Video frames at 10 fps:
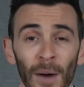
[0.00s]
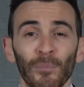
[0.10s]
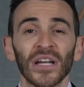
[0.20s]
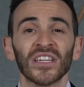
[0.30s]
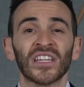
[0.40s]

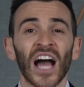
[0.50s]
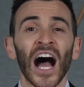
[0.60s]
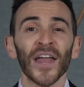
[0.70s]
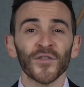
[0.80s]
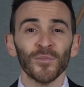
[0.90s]
but
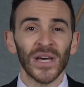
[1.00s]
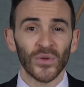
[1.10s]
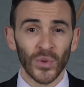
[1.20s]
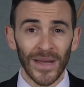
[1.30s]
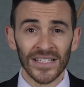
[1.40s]
God
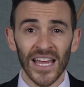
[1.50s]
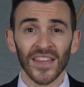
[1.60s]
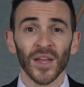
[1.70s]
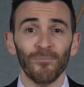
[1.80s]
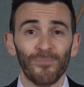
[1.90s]
forbid we
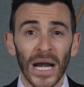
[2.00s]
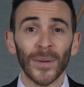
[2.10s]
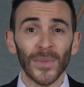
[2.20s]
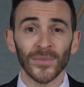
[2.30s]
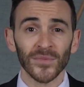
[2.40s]
maintain the
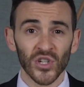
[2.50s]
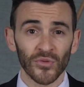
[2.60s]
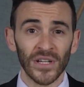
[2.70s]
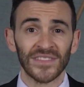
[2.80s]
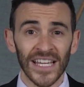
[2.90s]
bare minimum
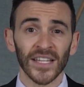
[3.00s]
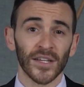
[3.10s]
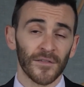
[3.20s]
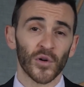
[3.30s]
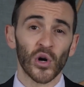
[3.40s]
degree of
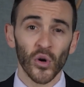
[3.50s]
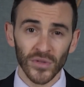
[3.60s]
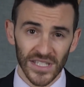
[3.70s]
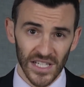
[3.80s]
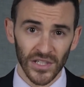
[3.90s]
dignity for our
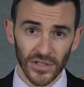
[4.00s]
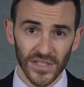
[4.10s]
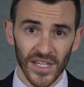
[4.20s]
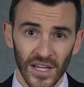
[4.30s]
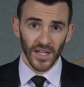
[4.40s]
own seniors.